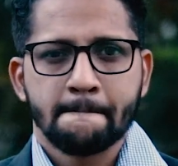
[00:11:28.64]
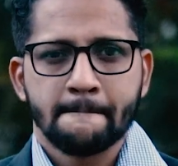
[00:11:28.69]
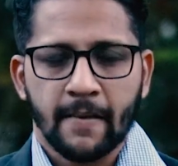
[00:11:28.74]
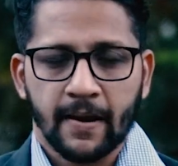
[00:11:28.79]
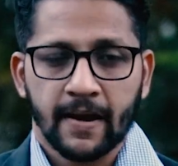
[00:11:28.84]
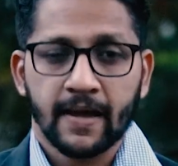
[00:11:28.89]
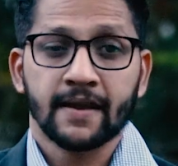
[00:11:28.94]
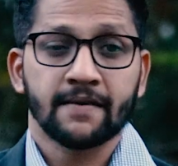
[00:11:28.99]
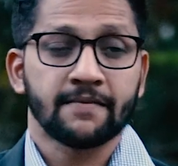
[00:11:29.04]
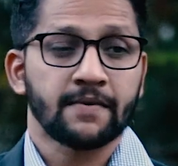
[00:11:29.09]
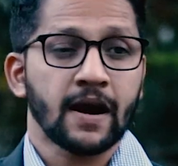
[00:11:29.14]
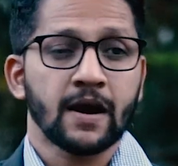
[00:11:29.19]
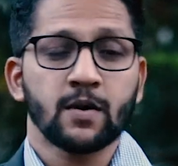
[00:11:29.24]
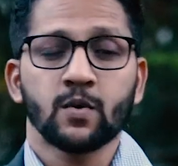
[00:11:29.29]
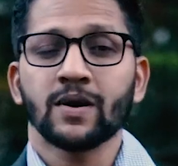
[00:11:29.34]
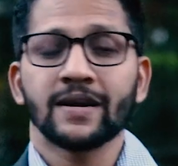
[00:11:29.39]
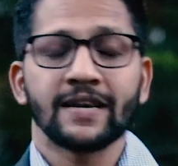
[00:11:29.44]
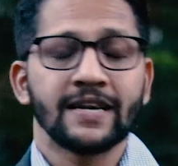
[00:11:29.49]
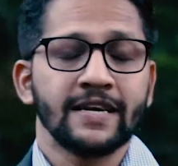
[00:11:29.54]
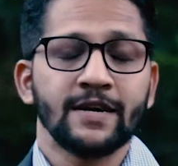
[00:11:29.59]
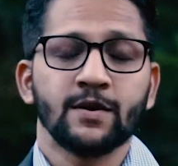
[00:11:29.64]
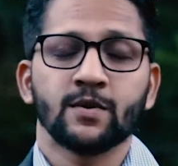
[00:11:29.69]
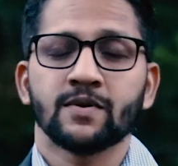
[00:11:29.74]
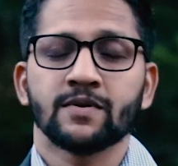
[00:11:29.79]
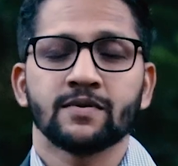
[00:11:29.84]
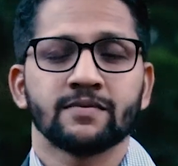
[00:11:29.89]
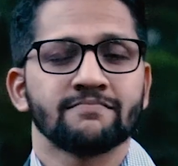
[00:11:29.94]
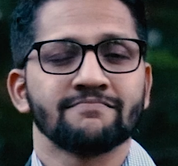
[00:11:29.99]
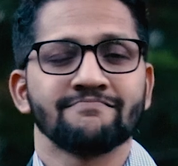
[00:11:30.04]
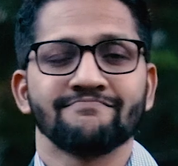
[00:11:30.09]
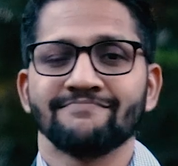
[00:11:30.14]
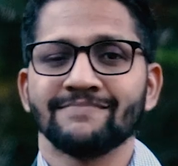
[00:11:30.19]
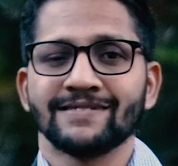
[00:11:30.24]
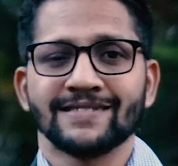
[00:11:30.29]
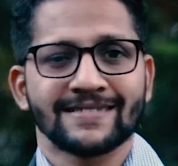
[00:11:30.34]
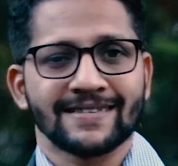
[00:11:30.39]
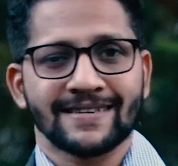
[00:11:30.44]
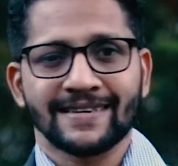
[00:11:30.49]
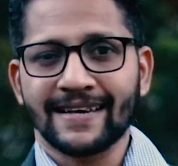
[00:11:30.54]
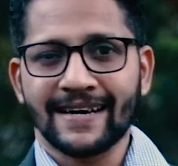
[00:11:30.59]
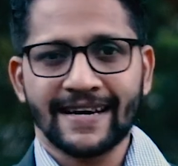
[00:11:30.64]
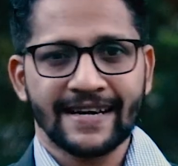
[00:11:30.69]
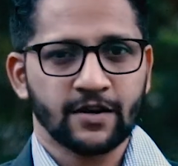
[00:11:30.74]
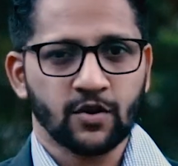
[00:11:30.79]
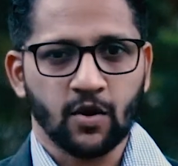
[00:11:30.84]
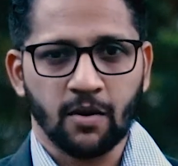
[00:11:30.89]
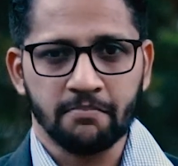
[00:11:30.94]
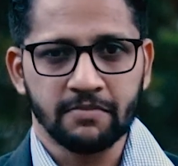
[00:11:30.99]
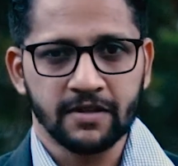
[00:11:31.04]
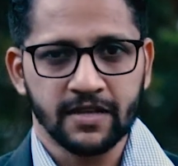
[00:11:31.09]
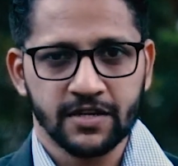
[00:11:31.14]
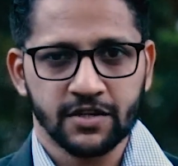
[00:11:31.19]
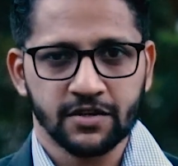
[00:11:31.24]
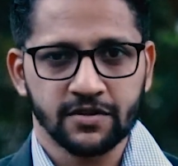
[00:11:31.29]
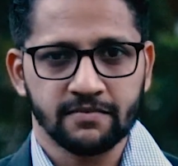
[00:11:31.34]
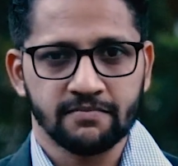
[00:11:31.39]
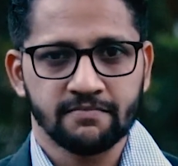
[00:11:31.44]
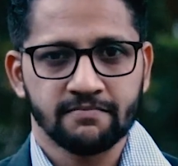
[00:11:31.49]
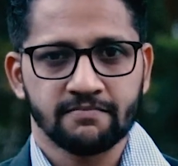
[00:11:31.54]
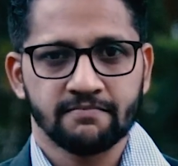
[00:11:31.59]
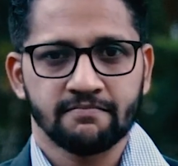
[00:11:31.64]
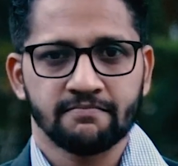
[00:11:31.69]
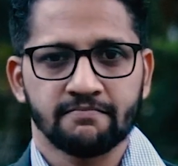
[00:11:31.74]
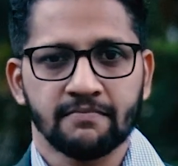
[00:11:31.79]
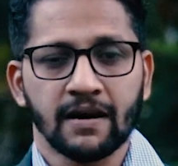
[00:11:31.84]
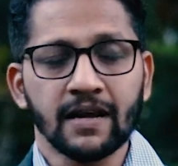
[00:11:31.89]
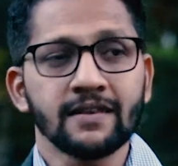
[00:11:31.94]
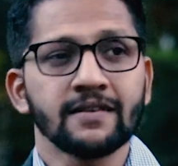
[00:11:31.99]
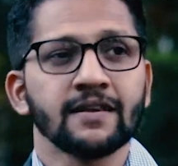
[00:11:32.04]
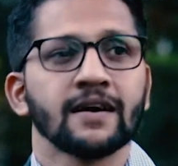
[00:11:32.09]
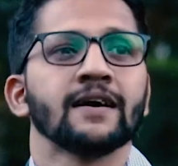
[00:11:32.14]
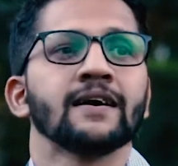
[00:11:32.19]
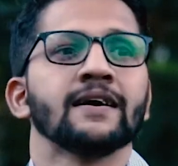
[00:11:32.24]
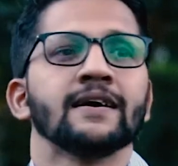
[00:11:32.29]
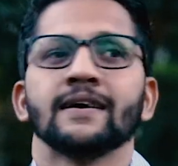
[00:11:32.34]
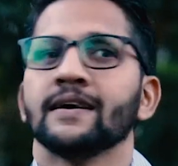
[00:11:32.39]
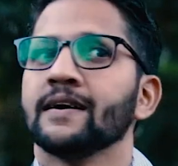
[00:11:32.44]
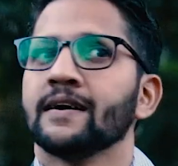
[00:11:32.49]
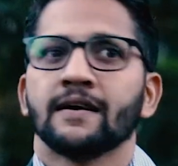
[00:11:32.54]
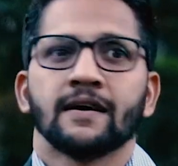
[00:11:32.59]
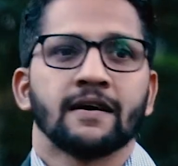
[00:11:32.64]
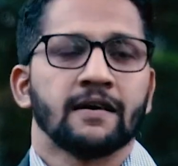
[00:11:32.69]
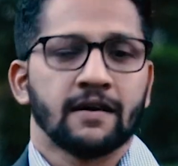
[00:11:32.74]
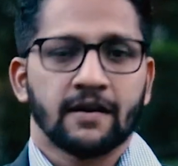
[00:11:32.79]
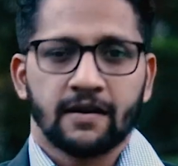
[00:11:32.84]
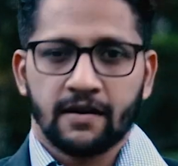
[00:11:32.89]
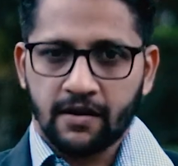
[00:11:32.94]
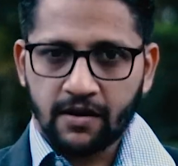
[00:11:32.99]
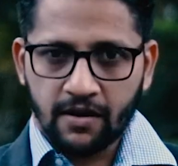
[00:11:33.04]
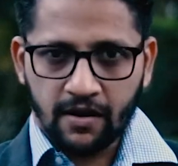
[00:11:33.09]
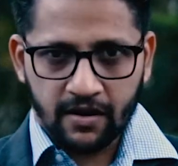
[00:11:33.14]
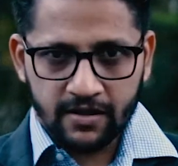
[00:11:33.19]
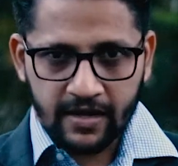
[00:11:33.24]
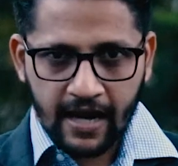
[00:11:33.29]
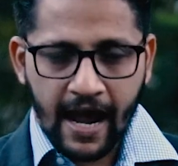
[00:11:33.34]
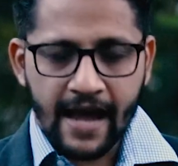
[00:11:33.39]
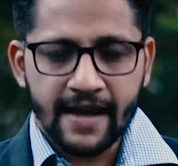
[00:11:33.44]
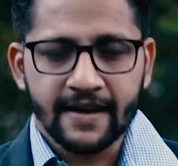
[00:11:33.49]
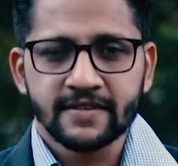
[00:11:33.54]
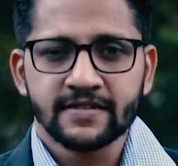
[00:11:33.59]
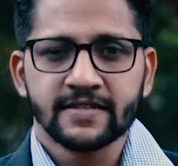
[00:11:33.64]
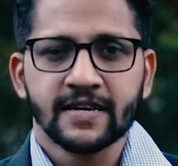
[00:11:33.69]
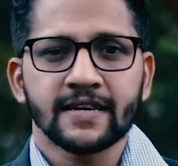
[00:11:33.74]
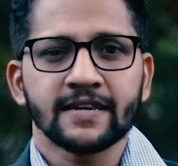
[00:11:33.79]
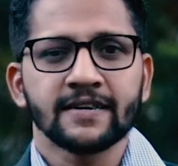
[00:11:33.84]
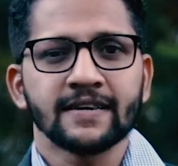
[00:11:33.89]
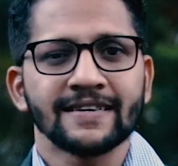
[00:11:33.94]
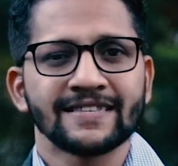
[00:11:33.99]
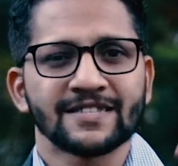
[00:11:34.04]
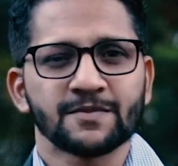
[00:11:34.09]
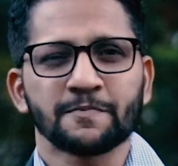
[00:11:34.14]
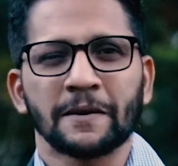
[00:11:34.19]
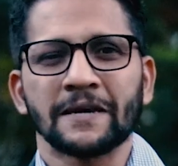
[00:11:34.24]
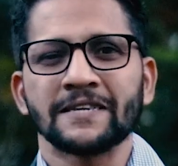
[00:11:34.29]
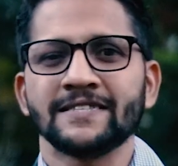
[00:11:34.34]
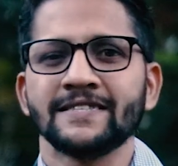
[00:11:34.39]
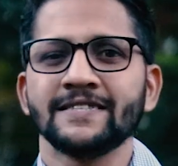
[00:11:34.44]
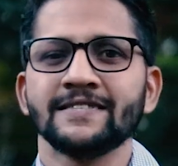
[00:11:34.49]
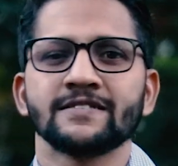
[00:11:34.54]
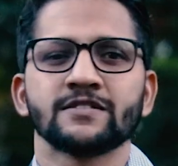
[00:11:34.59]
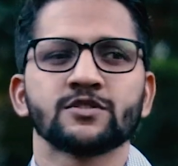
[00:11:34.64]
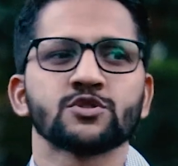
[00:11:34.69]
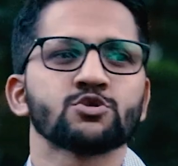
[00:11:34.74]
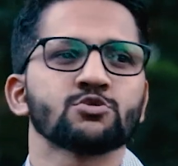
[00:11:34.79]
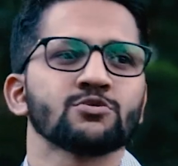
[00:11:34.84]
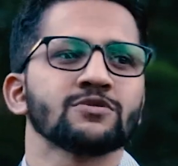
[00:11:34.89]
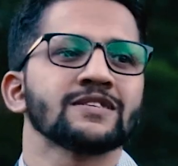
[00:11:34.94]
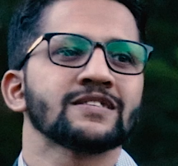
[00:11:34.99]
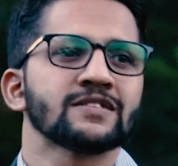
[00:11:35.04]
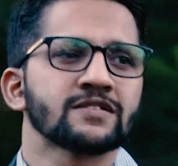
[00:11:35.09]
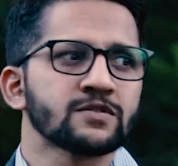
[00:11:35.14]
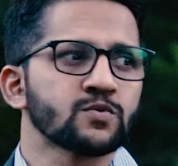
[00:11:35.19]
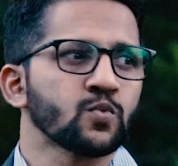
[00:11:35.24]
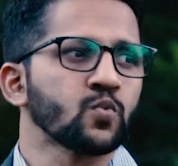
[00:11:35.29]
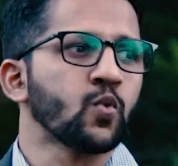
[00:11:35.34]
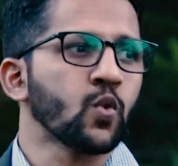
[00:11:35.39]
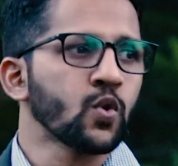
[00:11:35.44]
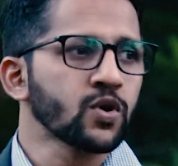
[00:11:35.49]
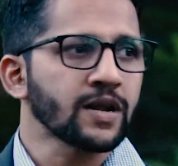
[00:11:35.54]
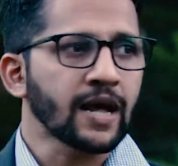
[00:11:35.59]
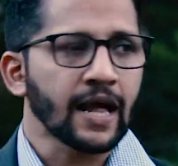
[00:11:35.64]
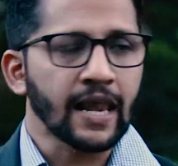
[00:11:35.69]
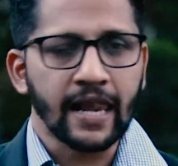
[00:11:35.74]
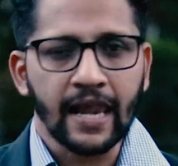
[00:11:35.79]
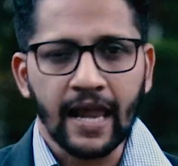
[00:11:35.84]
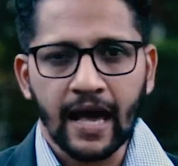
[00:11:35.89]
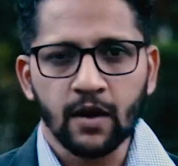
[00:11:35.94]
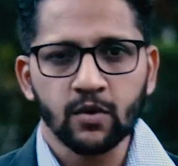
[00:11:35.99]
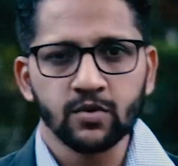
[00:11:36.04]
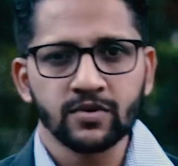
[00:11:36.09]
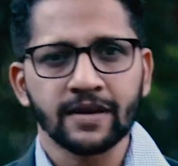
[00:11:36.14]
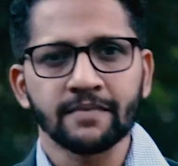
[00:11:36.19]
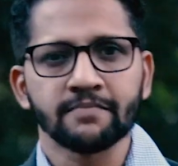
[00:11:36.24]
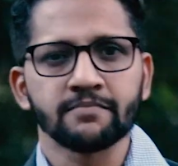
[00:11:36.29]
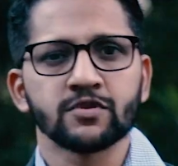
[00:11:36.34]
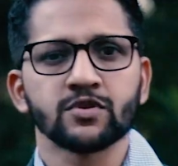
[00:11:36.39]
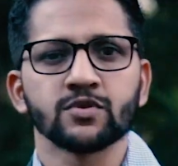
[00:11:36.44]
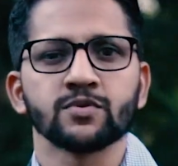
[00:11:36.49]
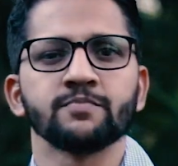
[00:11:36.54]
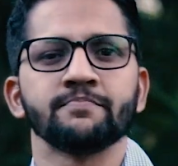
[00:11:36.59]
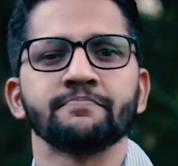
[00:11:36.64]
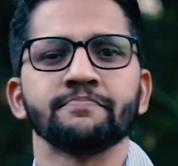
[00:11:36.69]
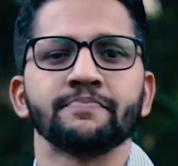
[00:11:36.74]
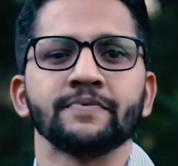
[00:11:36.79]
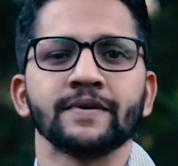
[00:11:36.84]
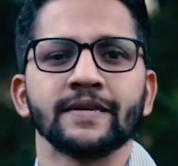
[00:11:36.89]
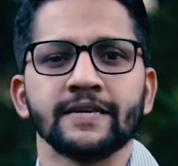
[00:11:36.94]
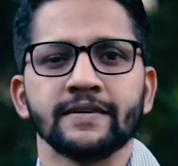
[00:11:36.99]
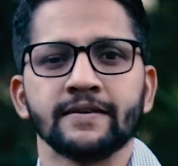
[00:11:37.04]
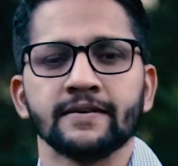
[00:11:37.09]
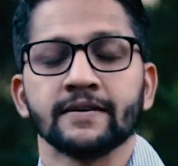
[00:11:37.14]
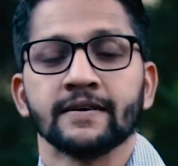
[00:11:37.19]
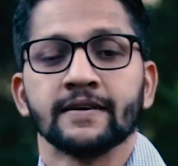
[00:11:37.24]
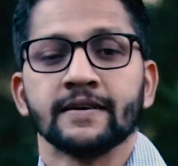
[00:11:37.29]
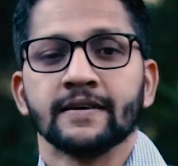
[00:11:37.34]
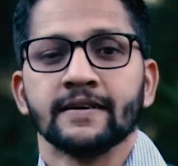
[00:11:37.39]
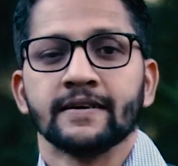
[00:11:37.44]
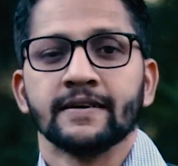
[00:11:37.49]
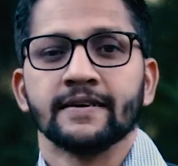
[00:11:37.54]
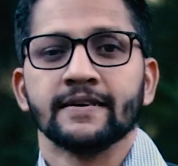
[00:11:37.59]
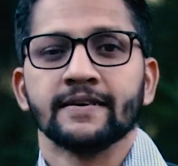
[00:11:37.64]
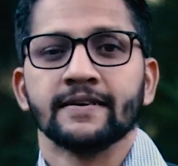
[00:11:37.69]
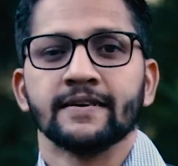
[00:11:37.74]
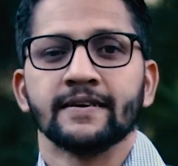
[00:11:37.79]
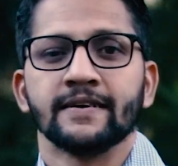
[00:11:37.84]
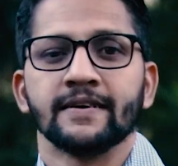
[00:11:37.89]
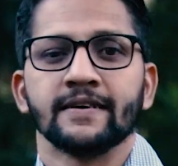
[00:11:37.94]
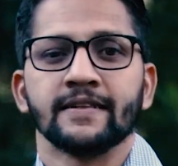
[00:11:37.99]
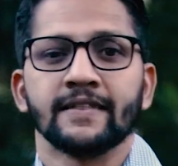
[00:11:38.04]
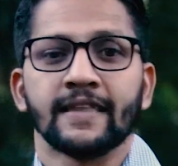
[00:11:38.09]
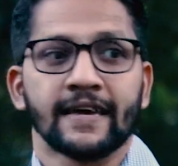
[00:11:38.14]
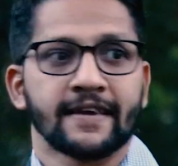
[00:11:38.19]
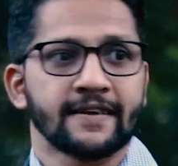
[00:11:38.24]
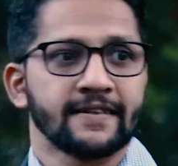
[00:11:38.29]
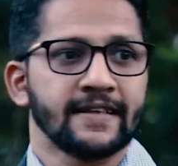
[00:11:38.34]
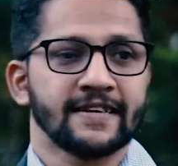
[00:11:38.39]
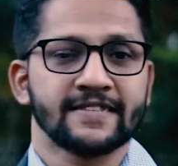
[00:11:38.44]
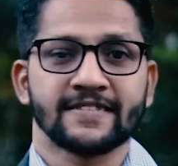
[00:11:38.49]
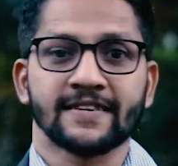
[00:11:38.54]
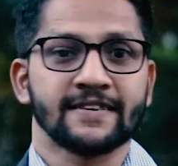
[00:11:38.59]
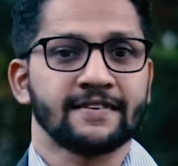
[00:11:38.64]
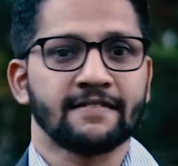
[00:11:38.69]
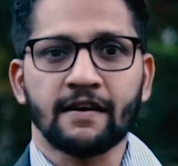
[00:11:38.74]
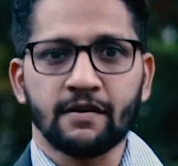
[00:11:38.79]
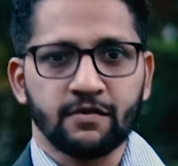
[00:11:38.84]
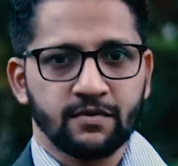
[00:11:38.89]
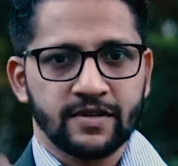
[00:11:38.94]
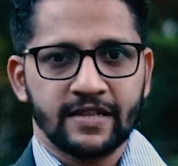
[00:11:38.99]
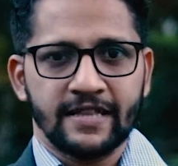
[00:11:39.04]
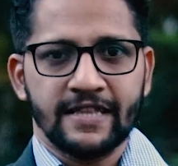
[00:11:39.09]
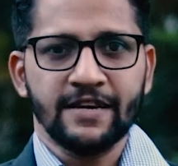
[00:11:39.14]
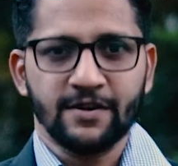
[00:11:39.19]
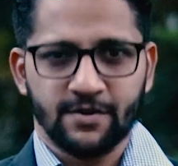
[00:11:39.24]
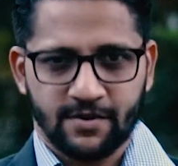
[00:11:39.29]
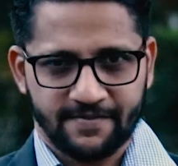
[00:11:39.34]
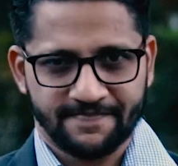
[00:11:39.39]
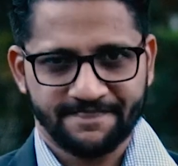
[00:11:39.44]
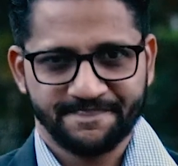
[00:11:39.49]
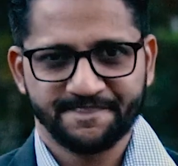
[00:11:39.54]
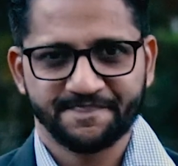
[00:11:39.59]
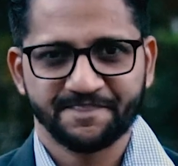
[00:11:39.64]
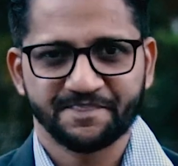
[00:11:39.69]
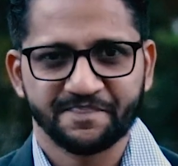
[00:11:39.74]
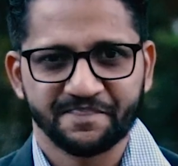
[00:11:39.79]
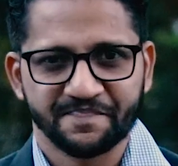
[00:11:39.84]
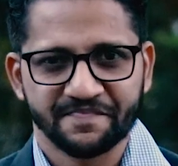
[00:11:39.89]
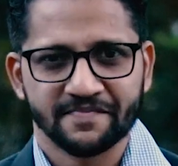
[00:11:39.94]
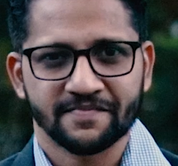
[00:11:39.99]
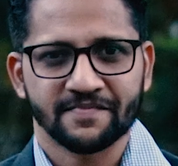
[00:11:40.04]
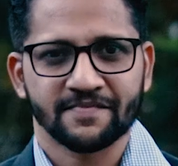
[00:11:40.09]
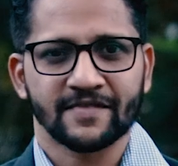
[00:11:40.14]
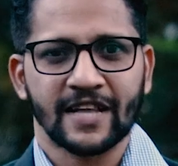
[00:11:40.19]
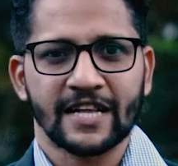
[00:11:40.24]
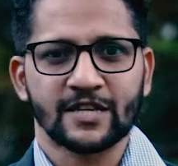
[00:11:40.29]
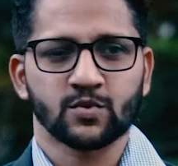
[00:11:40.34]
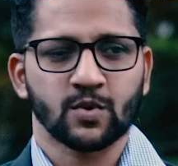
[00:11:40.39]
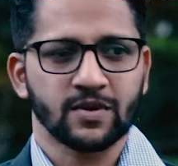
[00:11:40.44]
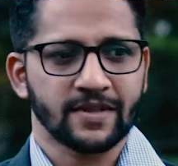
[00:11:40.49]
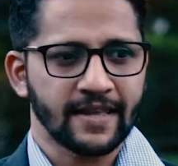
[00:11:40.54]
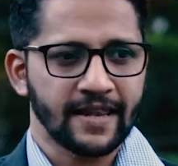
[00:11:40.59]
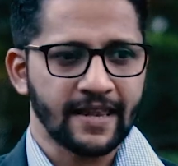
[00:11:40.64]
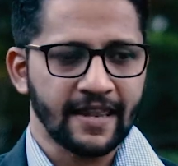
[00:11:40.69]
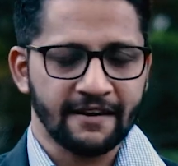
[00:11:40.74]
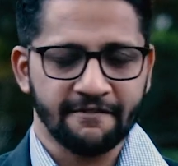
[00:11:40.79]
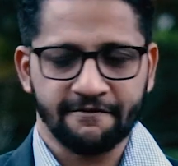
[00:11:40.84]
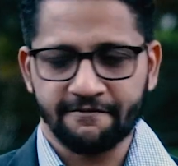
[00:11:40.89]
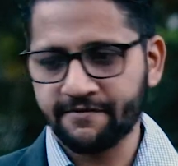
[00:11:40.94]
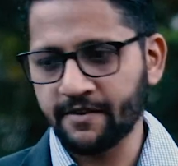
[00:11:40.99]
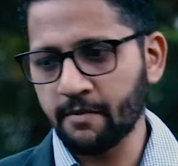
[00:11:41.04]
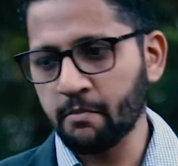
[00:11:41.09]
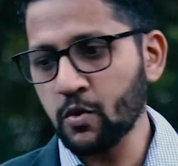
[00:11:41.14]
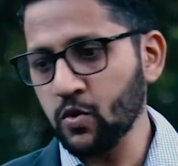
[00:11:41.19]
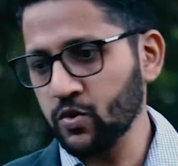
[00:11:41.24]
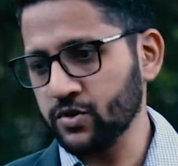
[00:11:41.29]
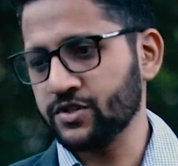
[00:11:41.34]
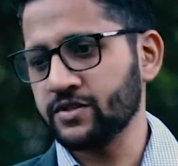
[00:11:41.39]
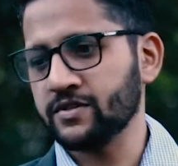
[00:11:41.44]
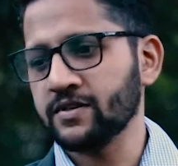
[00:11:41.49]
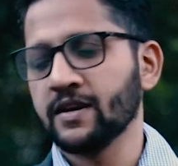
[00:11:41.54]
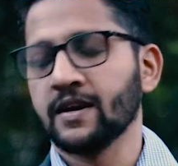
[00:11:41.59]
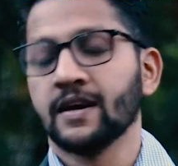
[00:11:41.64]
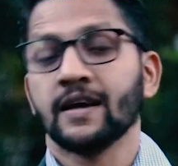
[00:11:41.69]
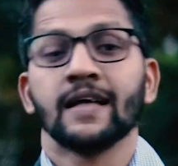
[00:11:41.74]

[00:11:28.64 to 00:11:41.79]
Okay, Rahu and Leo is a great combination. But on a higher side, it's Pisces, so it won't allow them to be like, let's say, Rahu in Leo. That's what they love the most.